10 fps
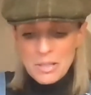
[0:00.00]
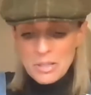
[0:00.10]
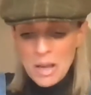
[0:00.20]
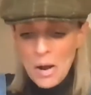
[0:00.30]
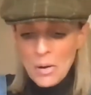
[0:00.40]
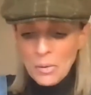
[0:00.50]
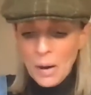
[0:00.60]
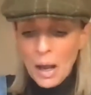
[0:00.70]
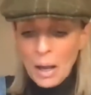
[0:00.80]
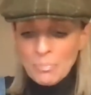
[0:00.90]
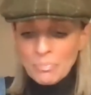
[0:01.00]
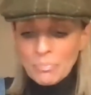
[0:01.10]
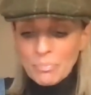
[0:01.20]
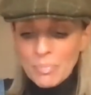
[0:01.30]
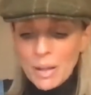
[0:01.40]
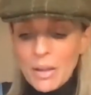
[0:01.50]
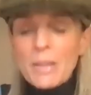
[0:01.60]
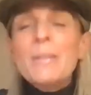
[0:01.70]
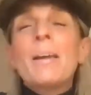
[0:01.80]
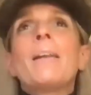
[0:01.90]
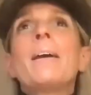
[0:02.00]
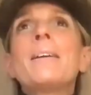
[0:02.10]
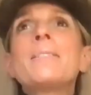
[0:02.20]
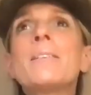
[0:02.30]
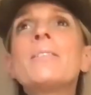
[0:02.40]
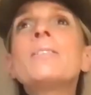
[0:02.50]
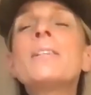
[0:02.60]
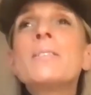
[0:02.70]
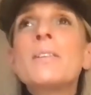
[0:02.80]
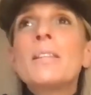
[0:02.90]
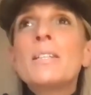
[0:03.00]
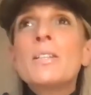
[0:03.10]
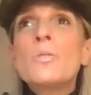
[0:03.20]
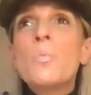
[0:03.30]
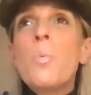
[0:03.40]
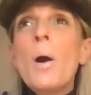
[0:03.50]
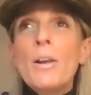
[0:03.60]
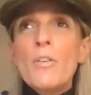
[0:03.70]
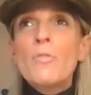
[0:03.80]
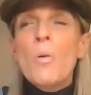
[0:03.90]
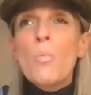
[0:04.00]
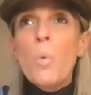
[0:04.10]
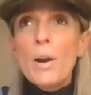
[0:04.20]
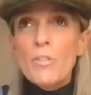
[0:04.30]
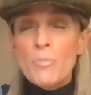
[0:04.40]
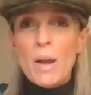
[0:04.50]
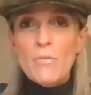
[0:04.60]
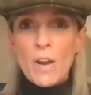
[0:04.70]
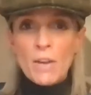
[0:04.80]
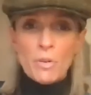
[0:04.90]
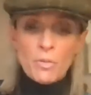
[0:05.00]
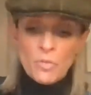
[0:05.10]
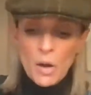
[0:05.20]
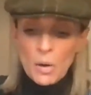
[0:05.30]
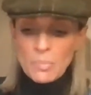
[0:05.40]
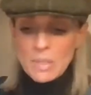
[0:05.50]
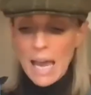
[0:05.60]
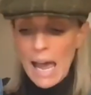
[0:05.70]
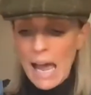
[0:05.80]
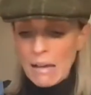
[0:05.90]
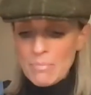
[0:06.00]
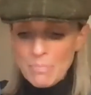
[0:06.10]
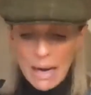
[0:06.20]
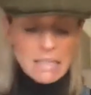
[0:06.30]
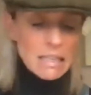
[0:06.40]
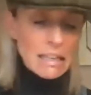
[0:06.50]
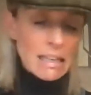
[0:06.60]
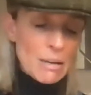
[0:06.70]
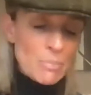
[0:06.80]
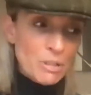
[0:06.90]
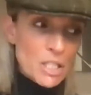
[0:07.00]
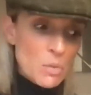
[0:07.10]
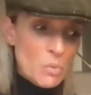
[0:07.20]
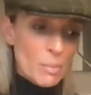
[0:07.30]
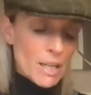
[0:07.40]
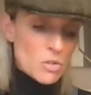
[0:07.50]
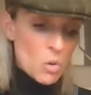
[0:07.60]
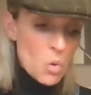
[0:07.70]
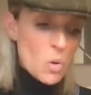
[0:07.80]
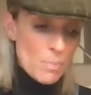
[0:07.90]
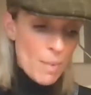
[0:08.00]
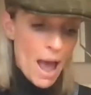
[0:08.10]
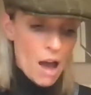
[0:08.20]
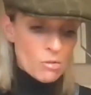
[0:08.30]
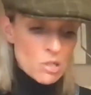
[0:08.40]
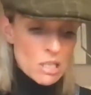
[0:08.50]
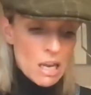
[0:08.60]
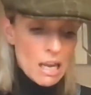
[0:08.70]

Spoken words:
So yeah, like I said, this is one of my favorite films, and basically Pretty Woman is all about